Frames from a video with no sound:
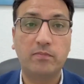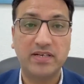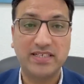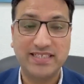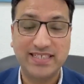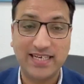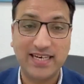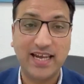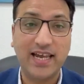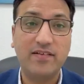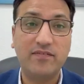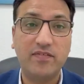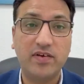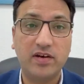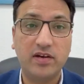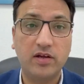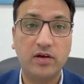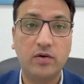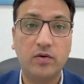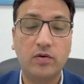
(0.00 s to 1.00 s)
But today's
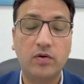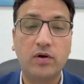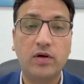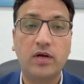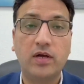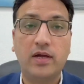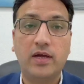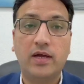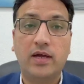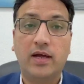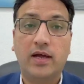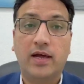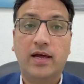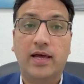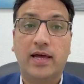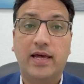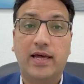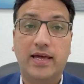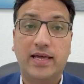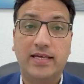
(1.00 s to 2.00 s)
video
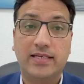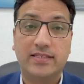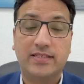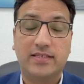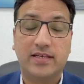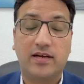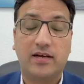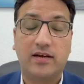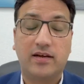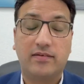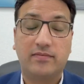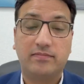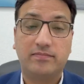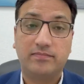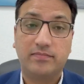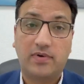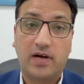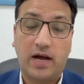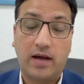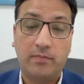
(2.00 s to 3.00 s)
is
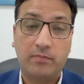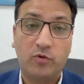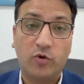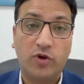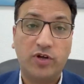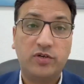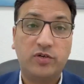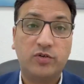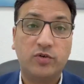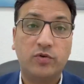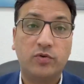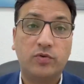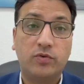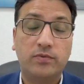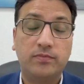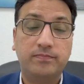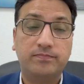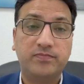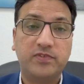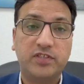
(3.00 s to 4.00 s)
I'm going
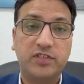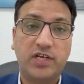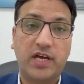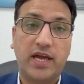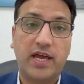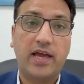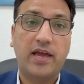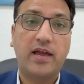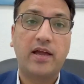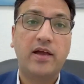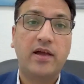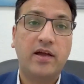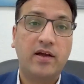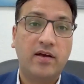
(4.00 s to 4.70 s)
to share